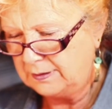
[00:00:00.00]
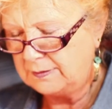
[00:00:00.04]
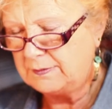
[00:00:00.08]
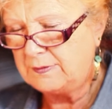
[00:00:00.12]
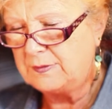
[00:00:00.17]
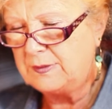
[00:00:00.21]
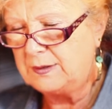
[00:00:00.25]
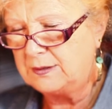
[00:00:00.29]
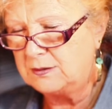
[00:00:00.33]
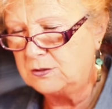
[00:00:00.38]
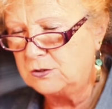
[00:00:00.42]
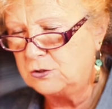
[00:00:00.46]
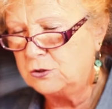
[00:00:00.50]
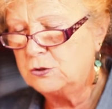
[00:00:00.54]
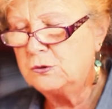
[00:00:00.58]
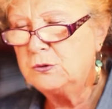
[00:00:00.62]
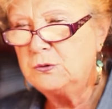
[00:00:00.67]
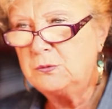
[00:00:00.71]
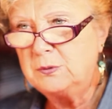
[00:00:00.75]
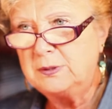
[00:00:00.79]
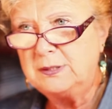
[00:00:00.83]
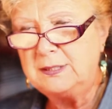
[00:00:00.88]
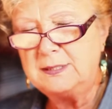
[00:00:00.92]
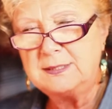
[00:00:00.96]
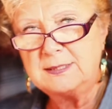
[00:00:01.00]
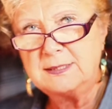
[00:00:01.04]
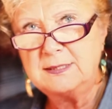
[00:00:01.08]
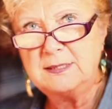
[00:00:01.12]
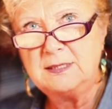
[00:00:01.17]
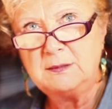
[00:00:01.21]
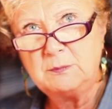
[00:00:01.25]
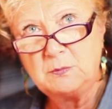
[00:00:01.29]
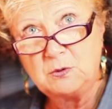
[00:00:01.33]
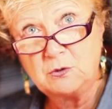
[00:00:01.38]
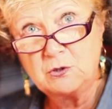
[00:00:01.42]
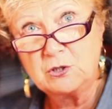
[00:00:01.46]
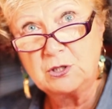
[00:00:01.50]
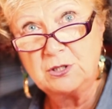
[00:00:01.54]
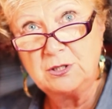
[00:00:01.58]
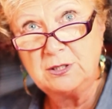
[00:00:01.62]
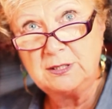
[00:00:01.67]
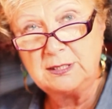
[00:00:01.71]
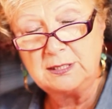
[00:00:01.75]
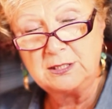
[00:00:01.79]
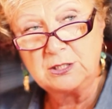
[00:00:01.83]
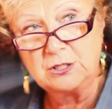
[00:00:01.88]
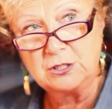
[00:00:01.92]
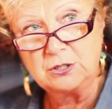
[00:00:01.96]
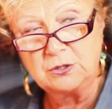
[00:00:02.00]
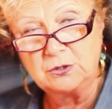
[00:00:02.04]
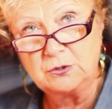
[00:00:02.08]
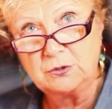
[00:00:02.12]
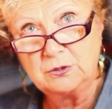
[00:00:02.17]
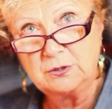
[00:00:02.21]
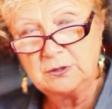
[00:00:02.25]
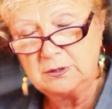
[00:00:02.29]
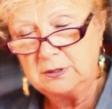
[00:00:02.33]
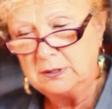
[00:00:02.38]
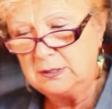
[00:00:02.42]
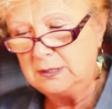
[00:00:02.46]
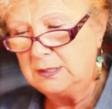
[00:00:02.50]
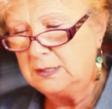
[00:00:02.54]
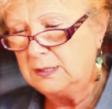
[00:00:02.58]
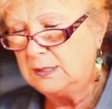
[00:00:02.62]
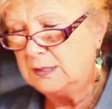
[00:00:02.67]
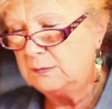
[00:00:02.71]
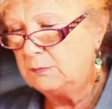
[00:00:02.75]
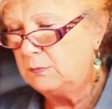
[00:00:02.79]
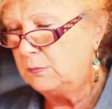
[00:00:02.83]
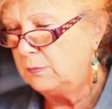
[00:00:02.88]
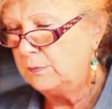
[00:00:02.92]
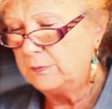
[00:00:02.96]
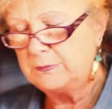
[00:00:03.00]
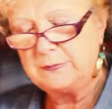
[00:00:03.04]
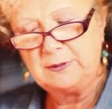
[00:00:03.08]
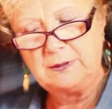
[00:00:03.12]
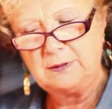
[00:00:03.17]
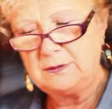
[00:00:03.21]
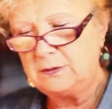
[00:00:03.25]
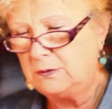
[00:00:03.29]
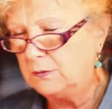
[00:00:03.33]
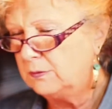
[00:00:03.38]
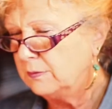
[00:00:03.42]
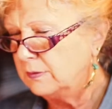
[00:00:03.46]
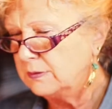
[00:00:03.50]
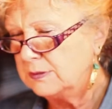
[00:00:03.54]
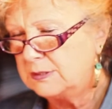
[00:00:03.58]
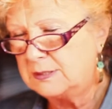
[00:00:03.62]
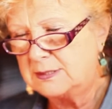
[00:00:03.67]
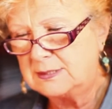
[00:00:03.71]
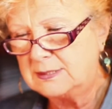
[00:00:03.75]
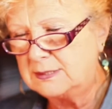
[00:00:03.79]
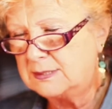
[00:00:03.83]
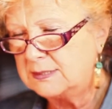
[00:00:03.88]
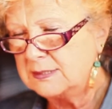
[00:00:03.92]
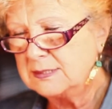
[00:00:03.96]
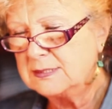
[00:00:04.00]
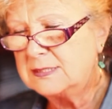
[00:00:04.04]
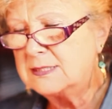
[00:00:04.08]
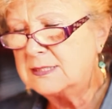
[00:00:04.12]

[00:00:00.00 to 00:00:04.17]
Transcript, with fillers: that jewelry is an emotional issue. Mm, you know, just just